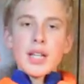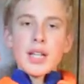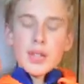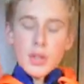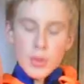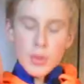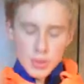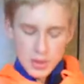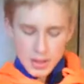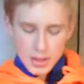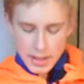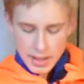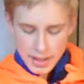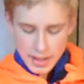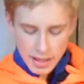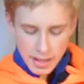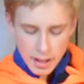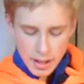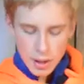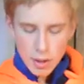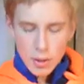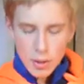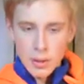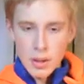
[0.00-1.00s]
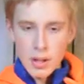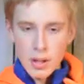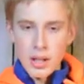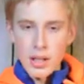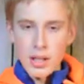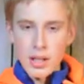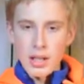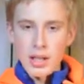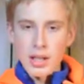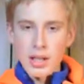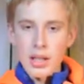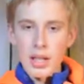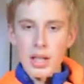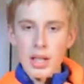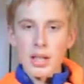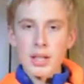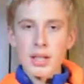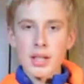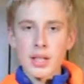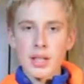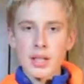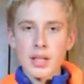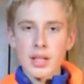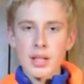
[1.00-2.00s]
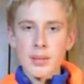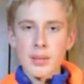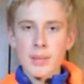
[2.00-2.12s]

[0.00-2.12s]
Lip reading: goes down, and then it